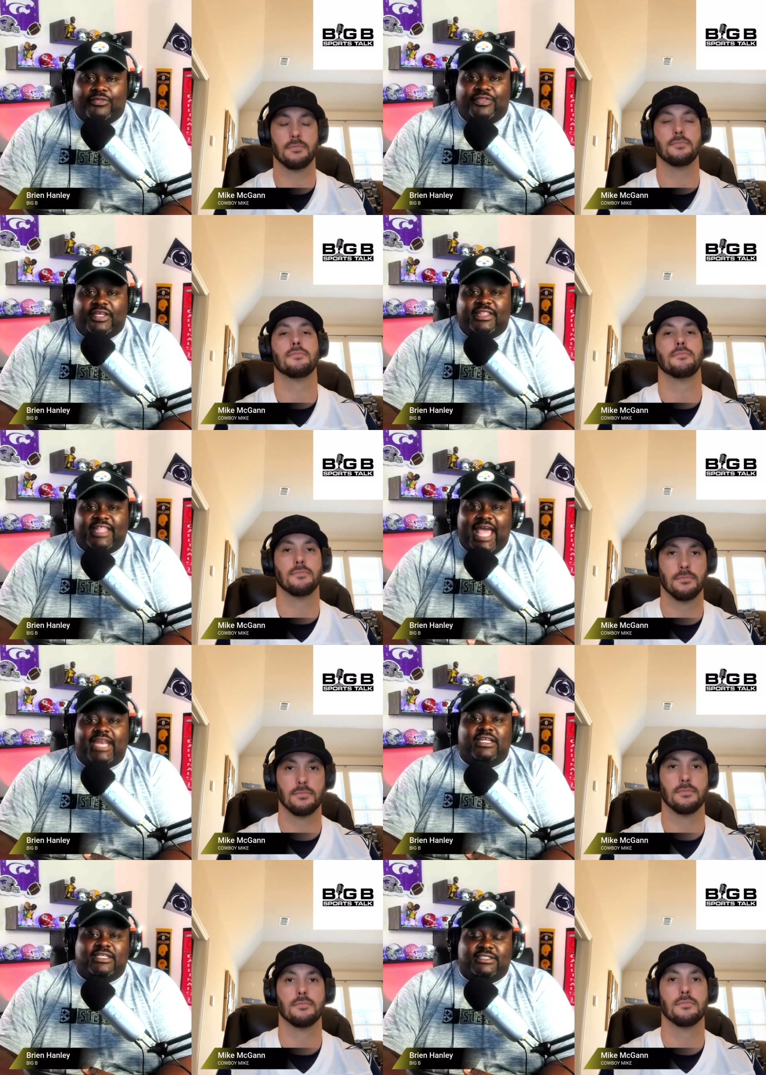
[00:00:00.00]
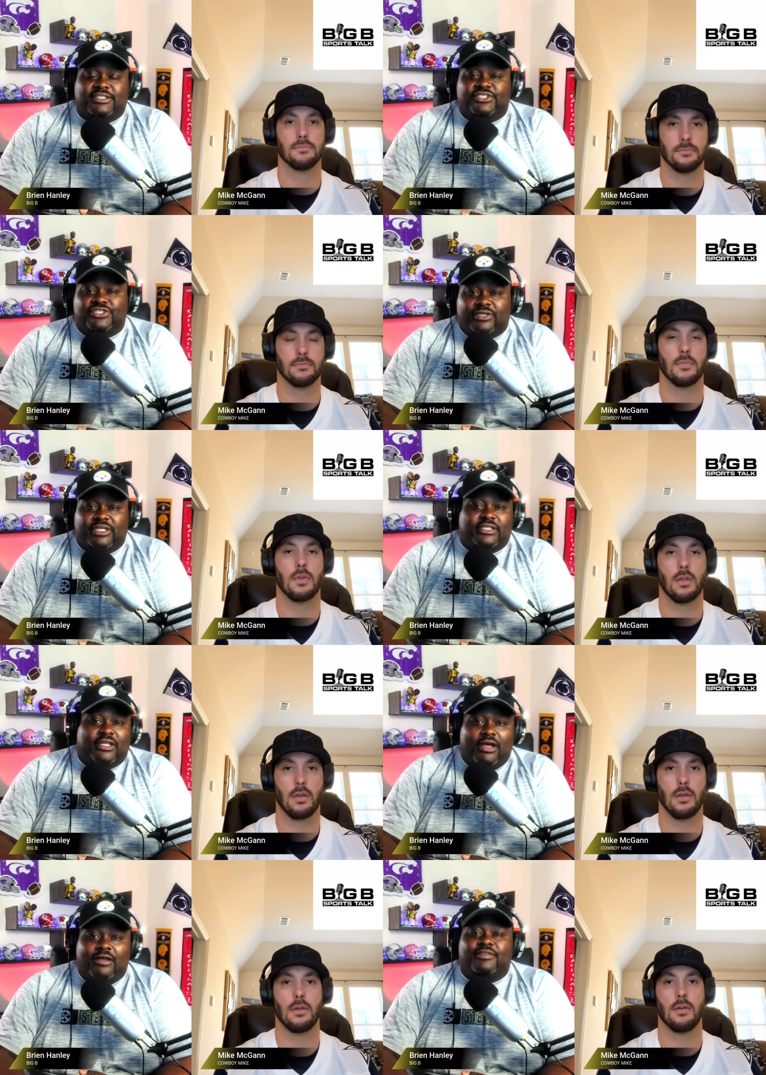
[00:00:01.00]
Speaker 1: healthy. Yeah. That is the
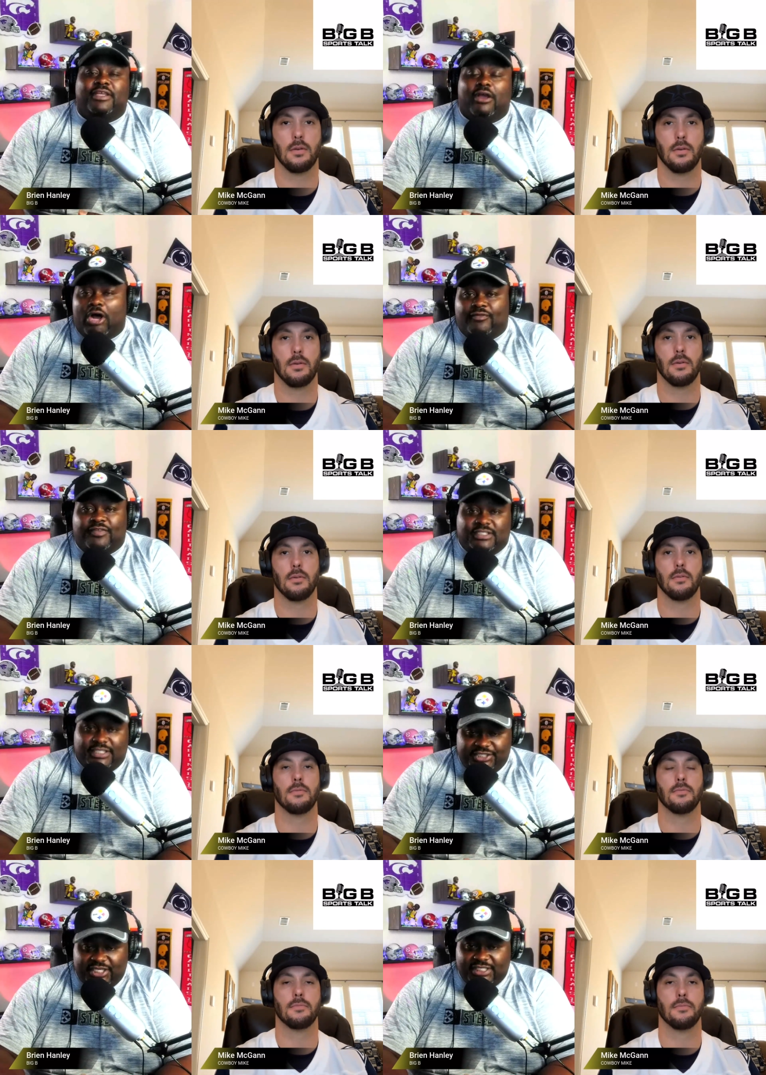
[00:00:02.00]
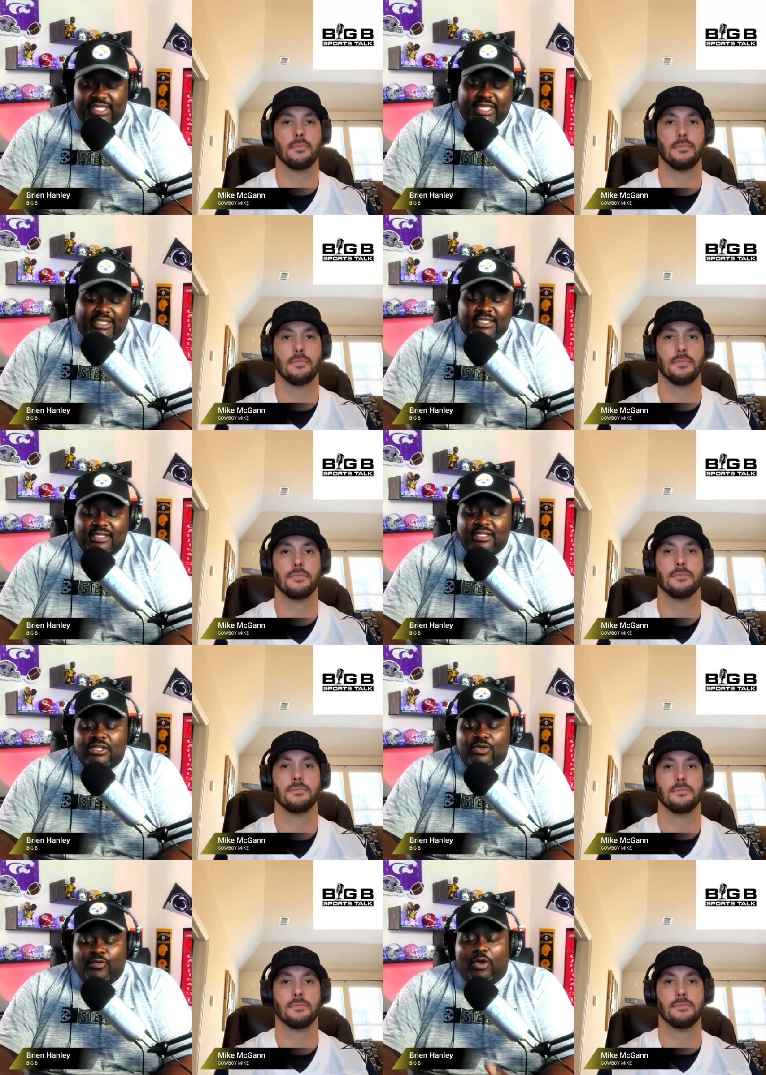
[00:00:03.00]
strength of the offense. It just is.
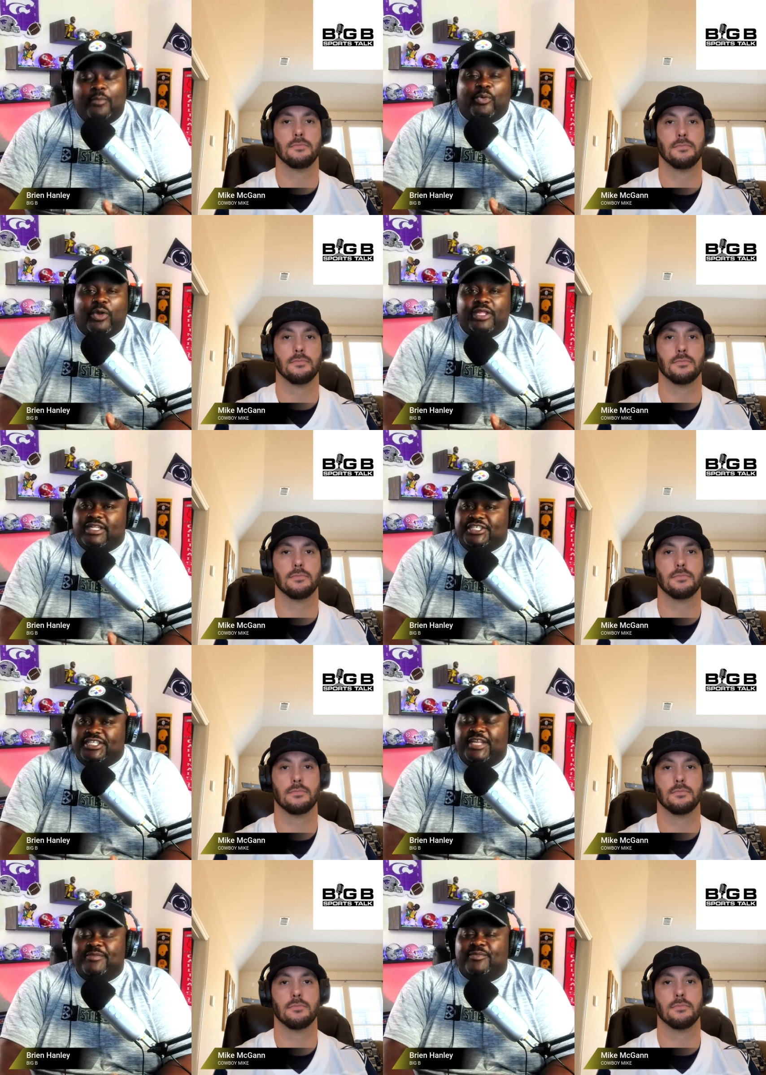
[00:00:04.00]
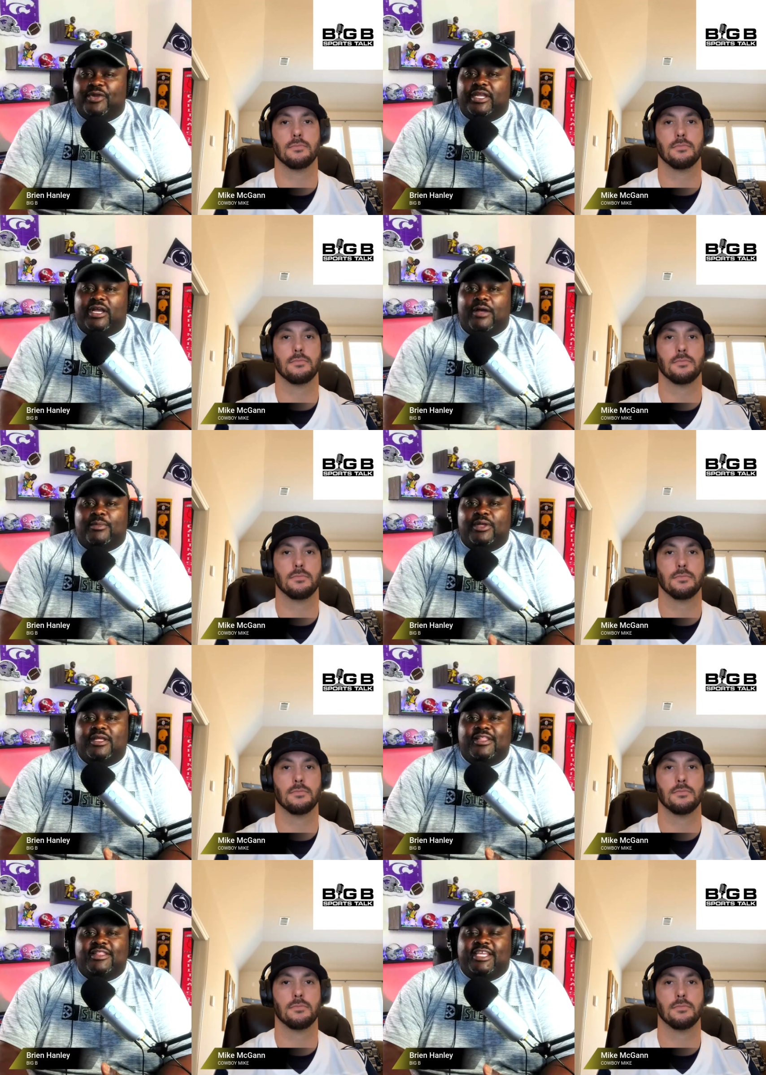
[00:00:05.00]
One point that you didn't bring up
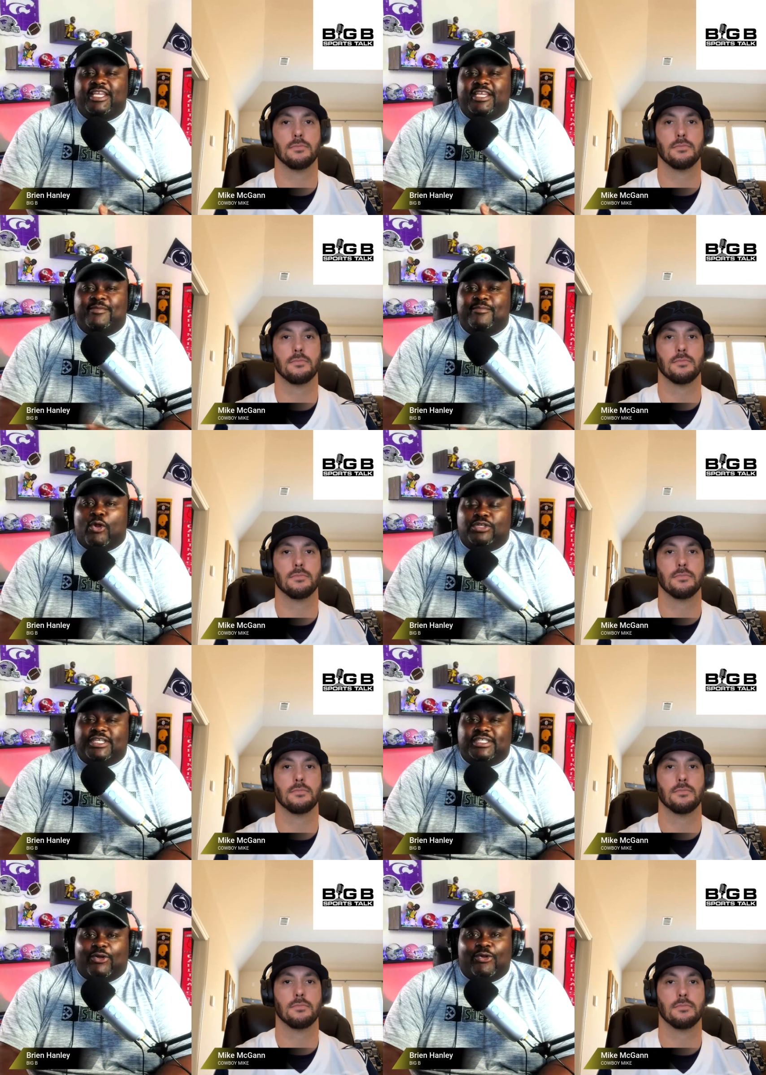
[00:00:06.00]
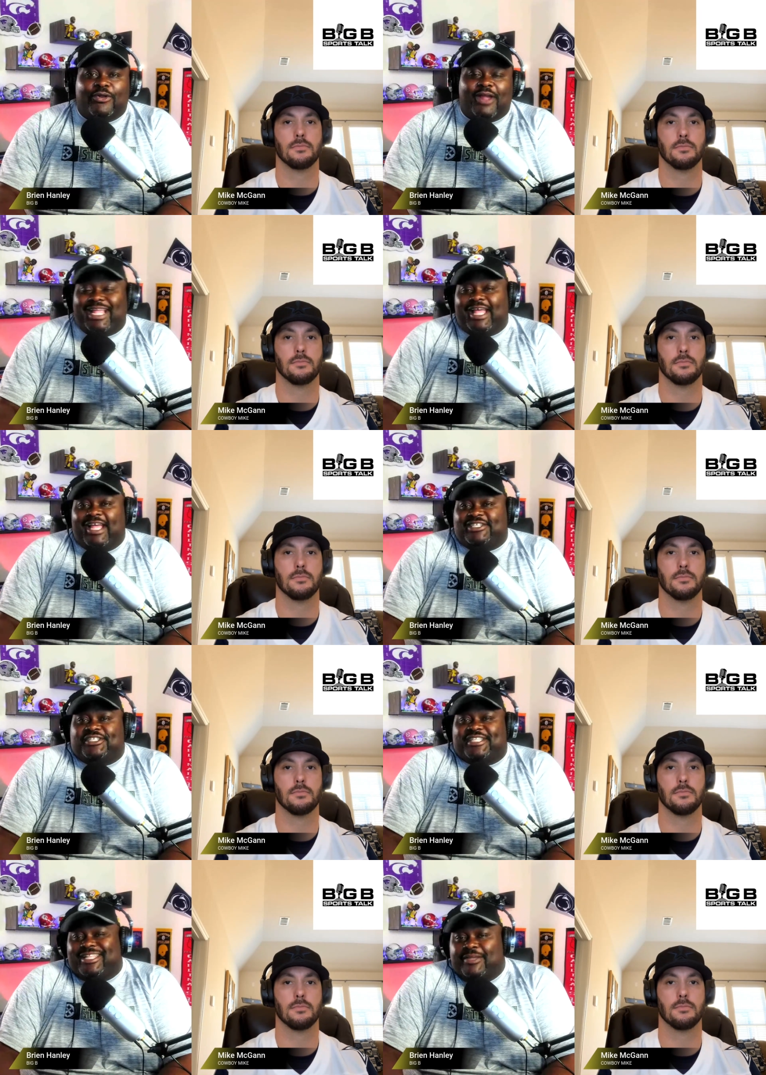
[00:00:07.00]
the emergence, or I, I
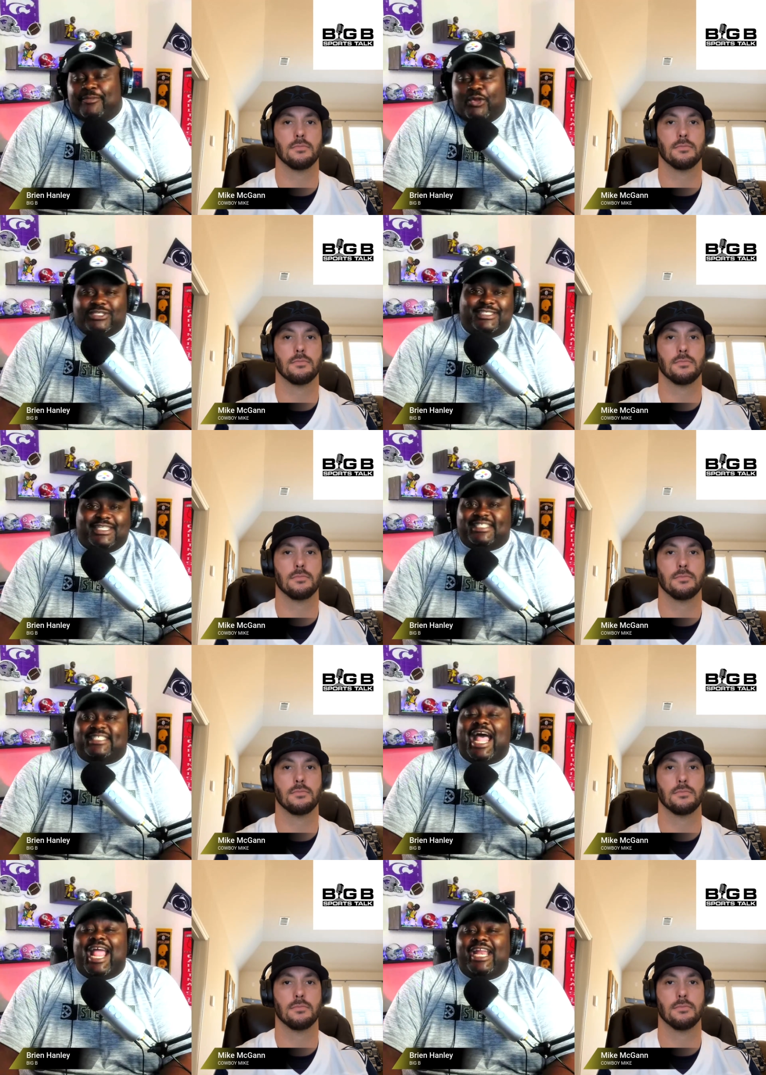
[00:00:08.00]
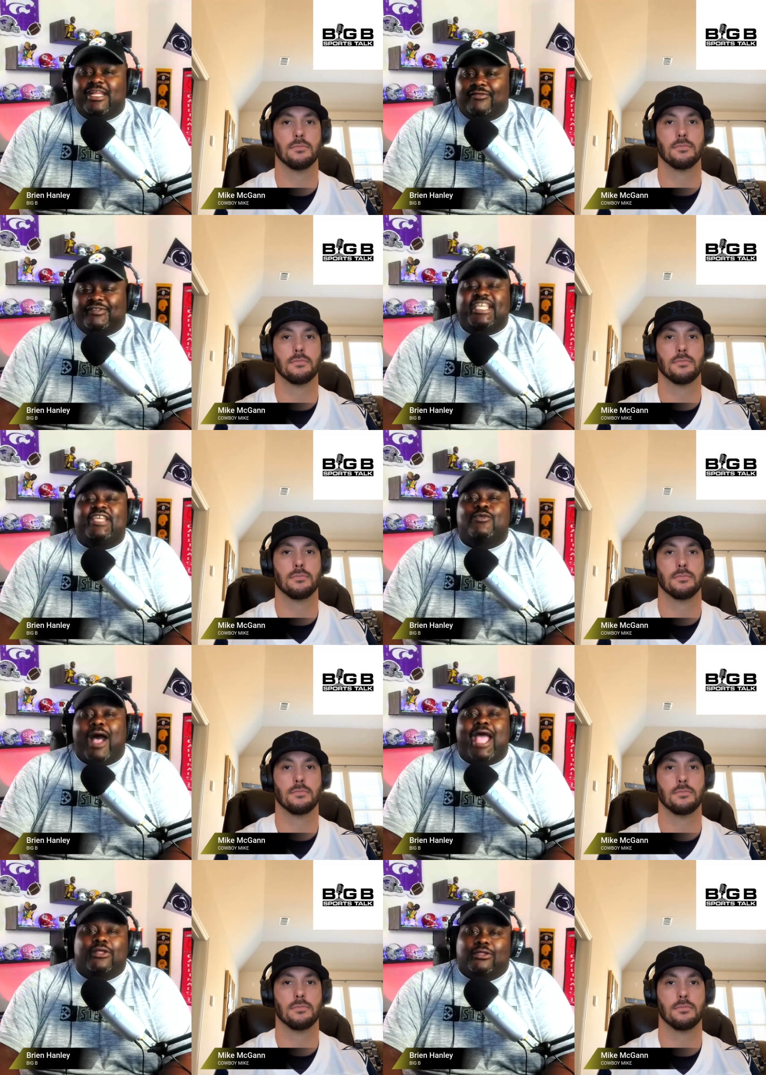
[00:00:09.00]
should say the emergence, the signing of
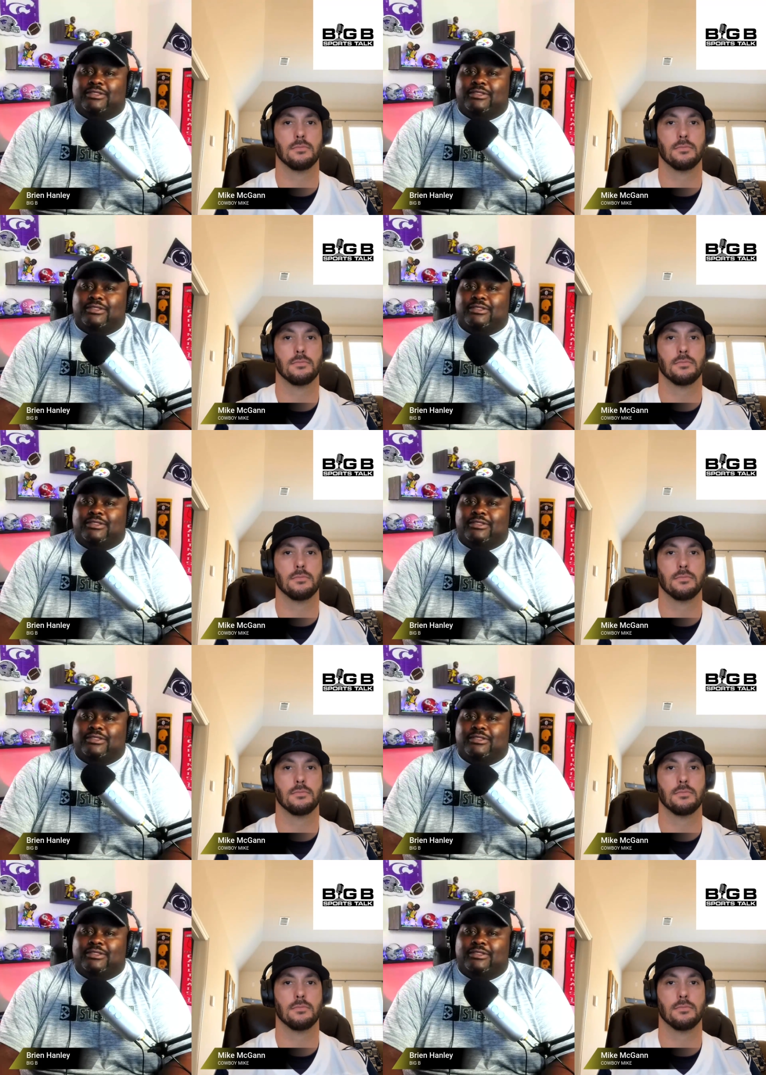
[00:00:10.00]
T.Y.